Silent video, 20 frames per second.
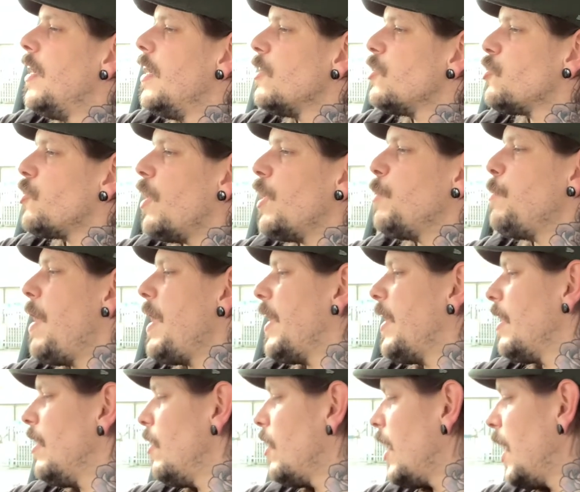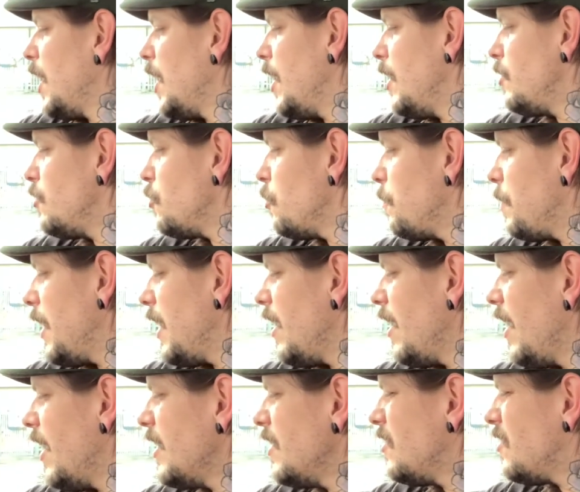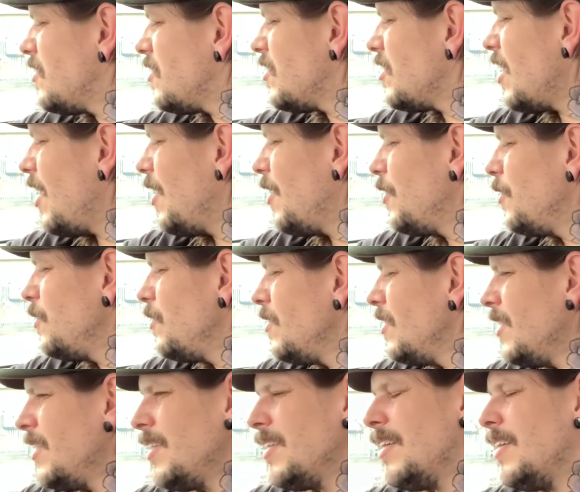trying to make it look a little bit like stone,